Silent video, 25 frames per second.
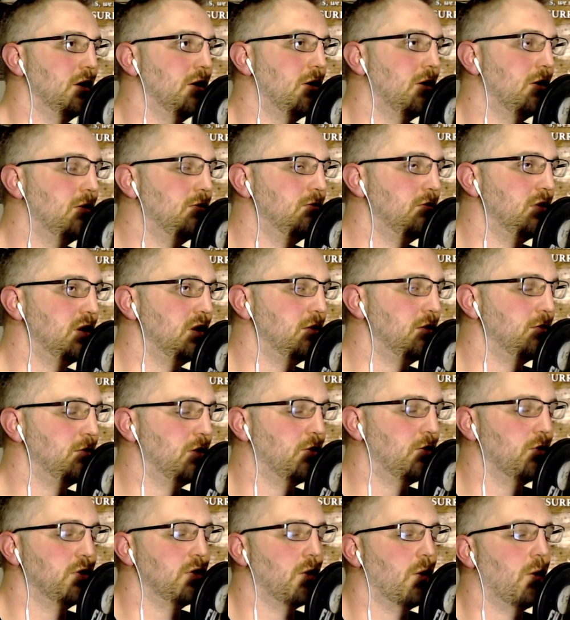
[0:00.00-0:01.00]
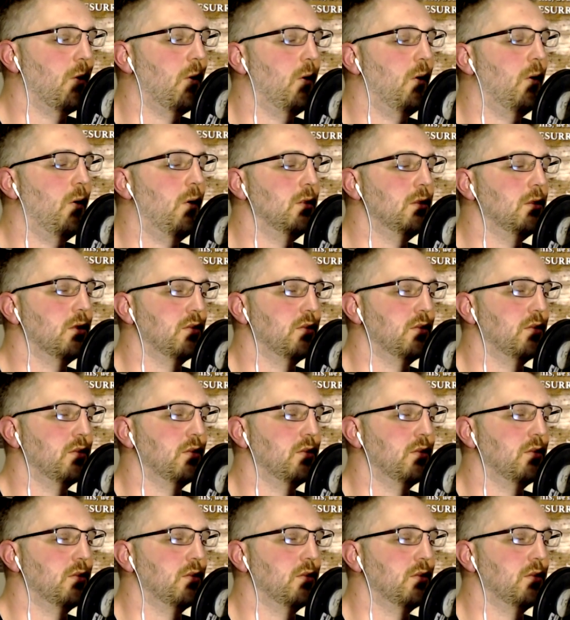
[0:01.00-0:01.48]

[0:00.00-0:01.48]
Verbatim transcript: humbly, but with all